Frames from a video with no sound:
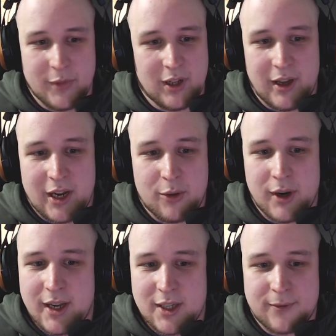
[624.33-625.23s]

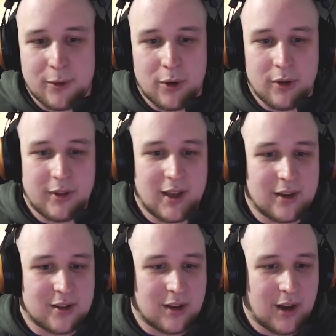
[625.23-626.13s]
Likewise for
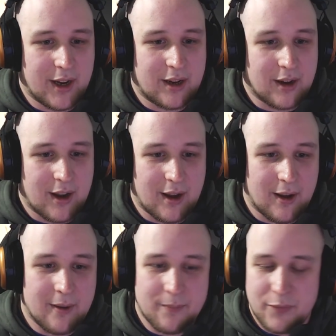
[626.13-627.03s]
things like
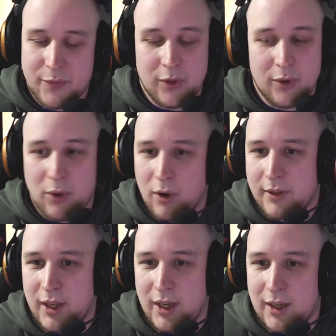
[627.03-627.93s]
all
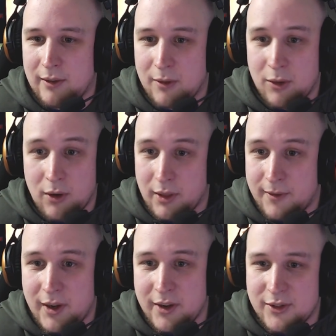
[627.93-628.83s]
of the
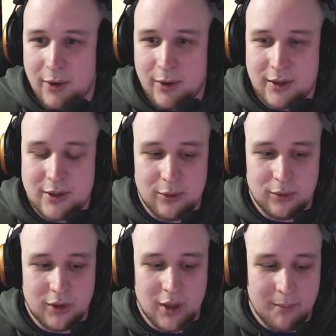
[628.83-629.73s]
funds going
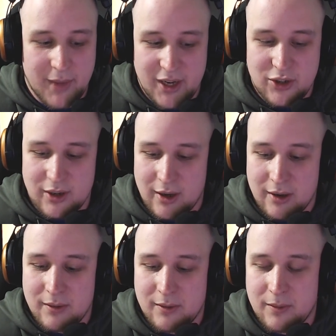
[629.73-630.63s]
to the
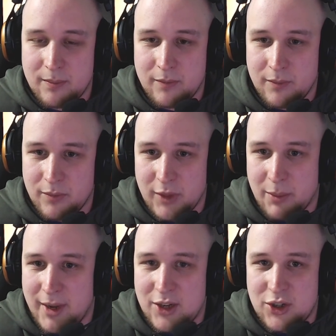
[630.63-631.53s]

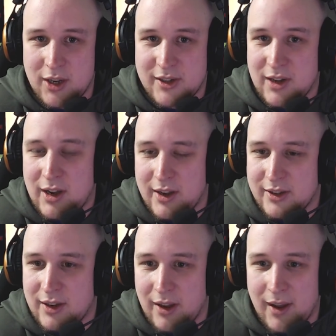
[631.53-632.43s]
major
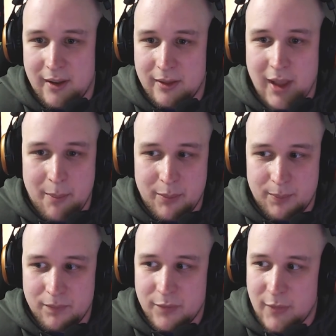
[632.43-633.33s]
stars, and
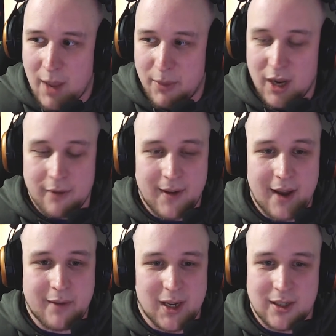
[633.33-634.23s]
their bigger
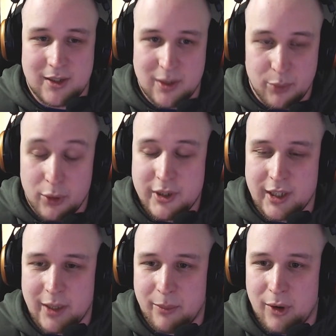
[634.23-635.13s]
fan base is
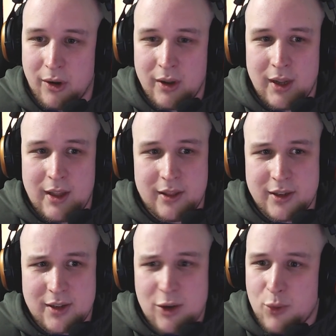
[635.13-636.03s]
supporting them more.
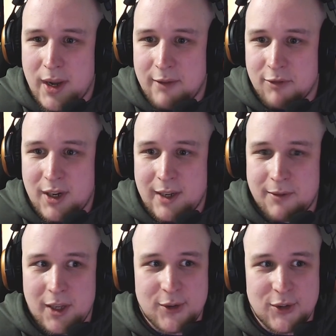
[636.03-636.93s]
There's no way really
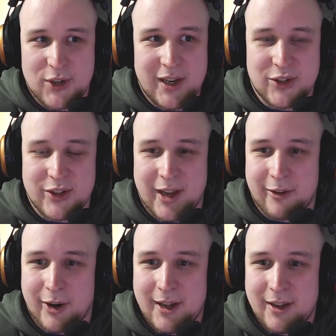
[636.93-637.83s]
for you to change that,
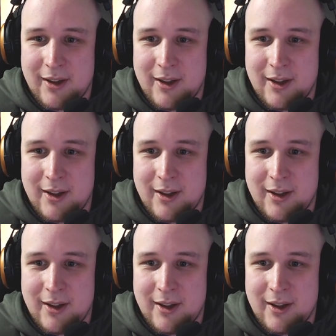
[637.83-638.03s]
right?